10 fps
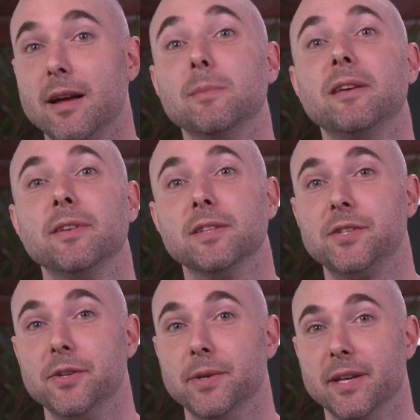I'm leaving the
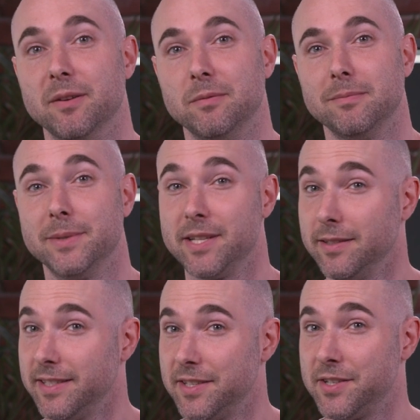studio, but I'll
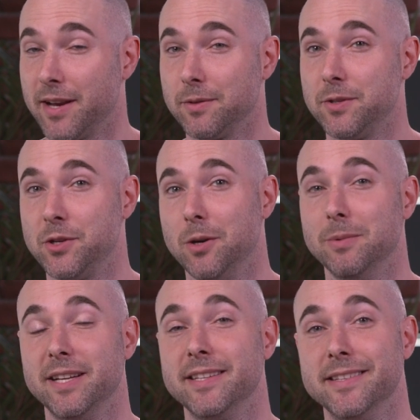need to check on the job
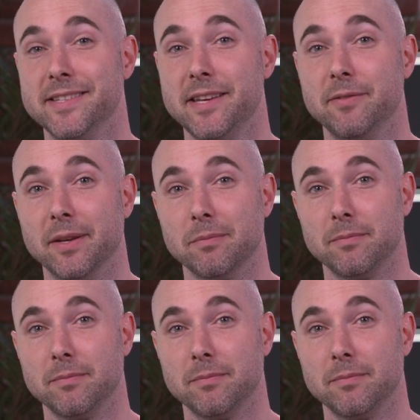later this evening,